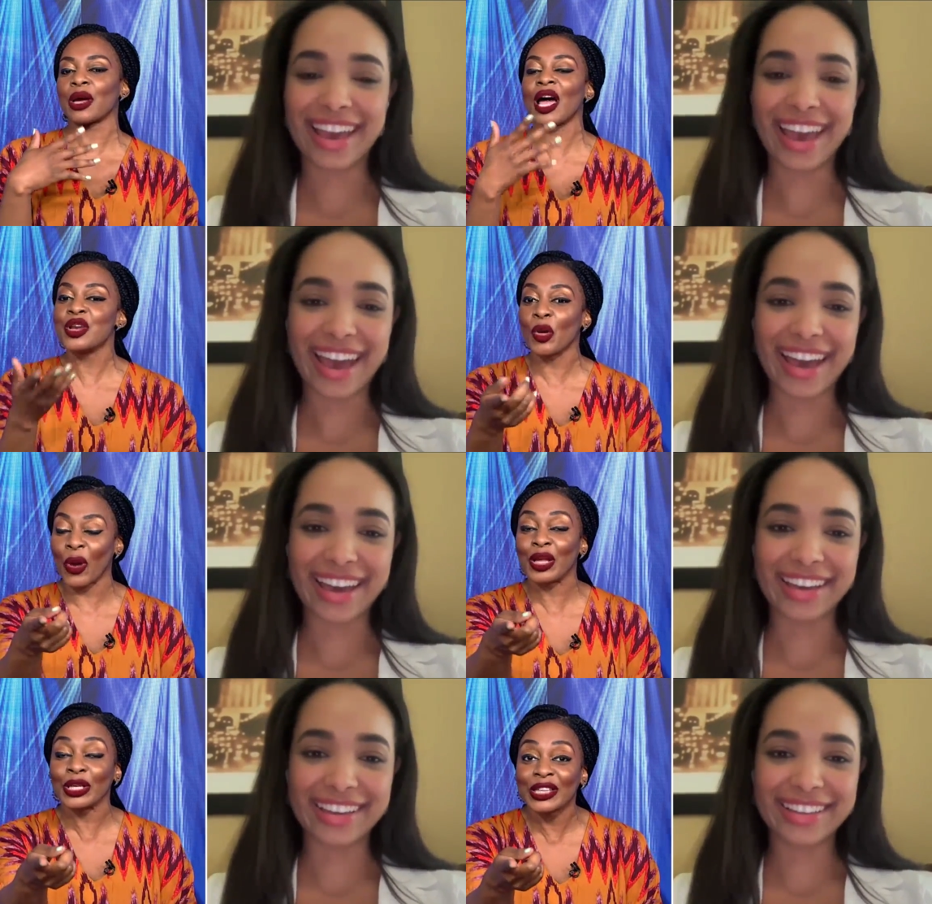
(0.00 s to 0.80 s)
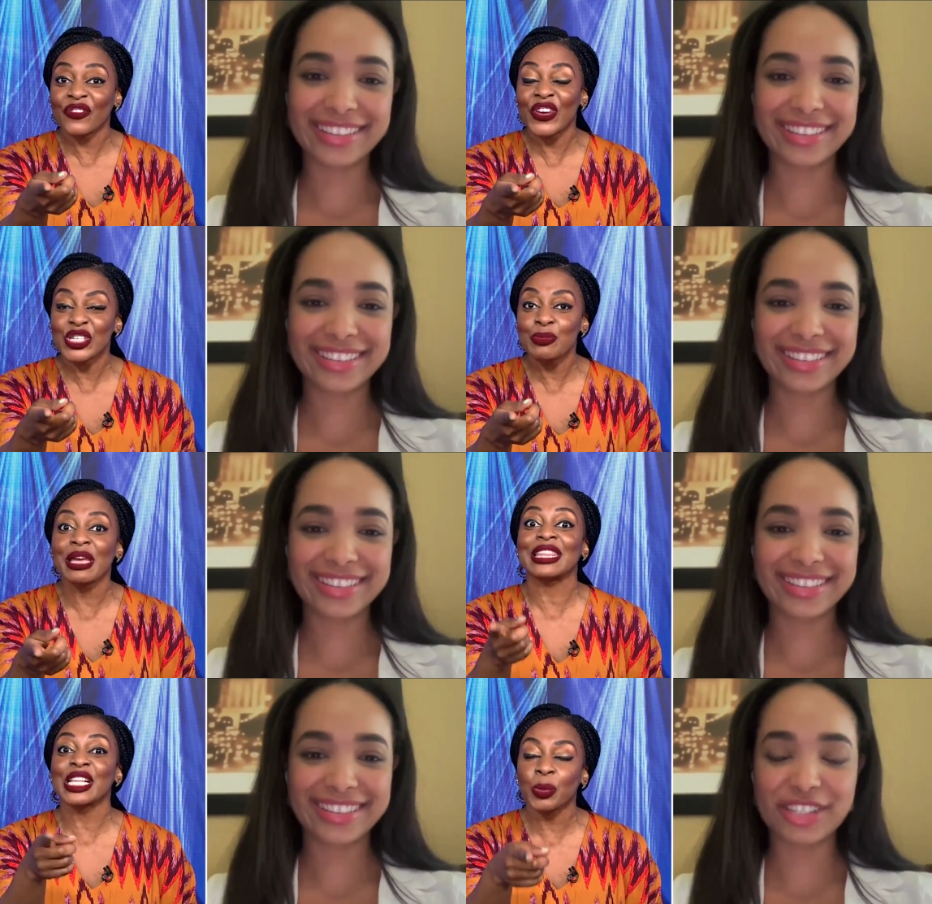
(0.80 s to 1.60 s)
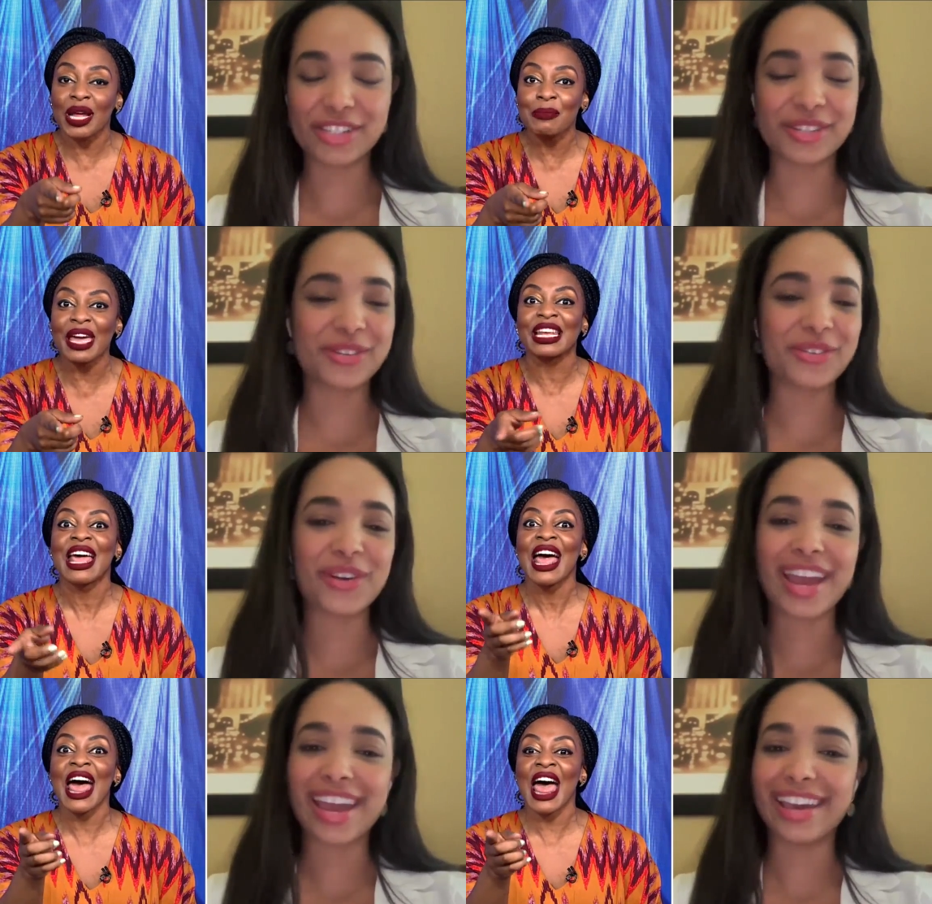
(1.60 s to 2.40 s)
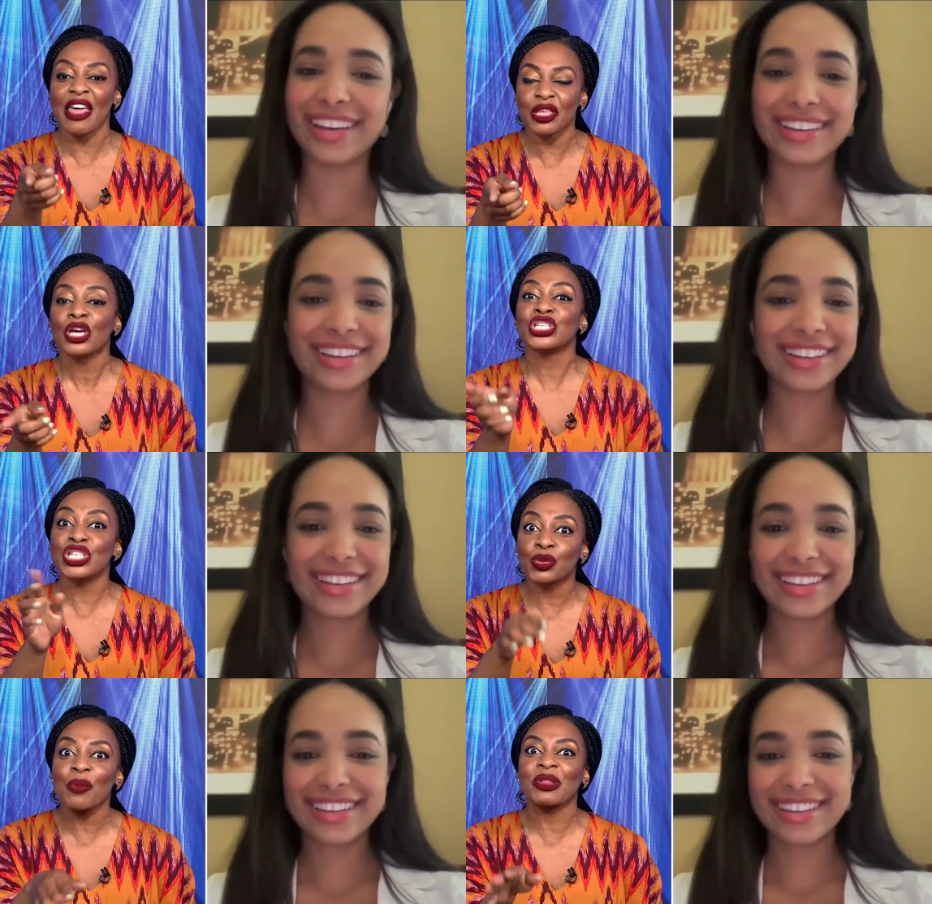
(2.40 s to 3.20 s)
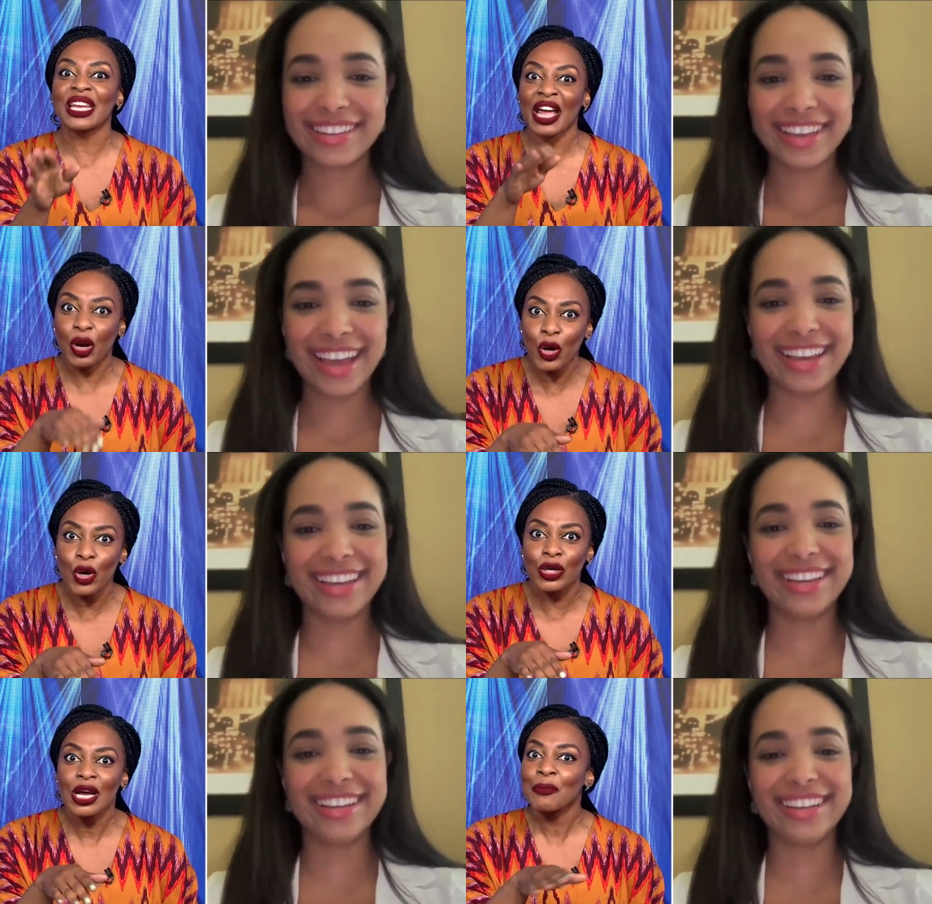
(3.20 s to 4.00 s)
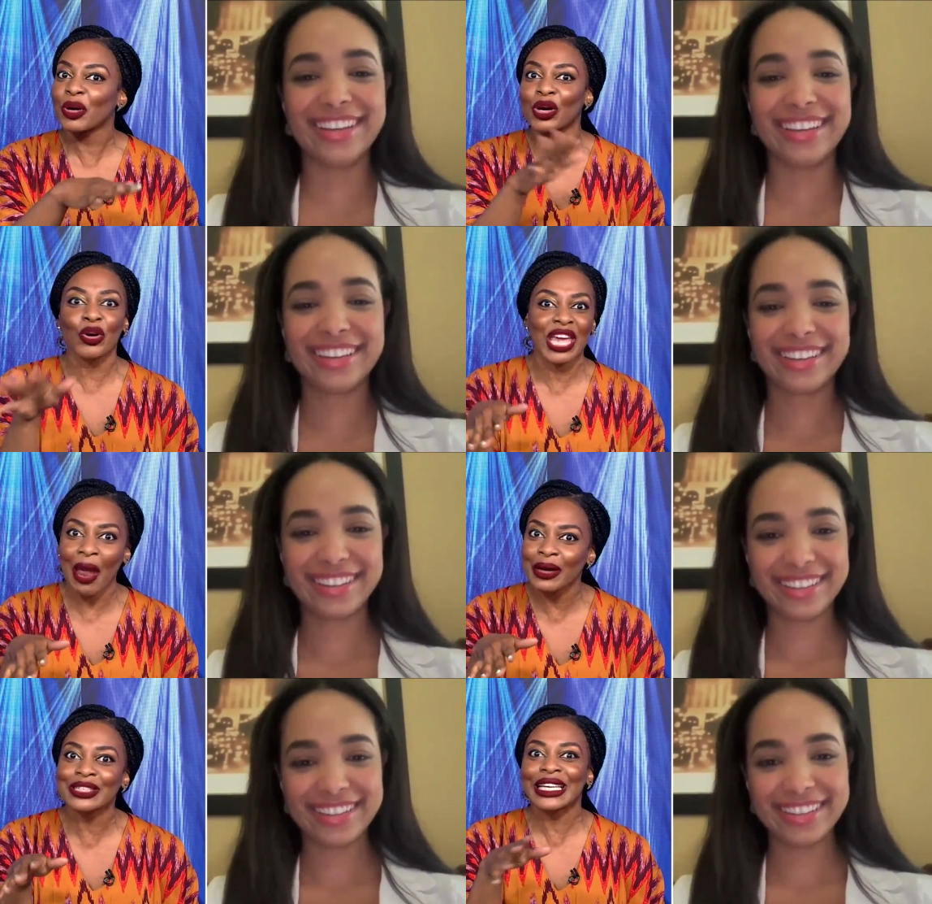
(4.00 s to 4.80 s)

Speaker 1: I know, right? Look at the face she made. That's what she's I made. Great. And she's great. But then I heard because her character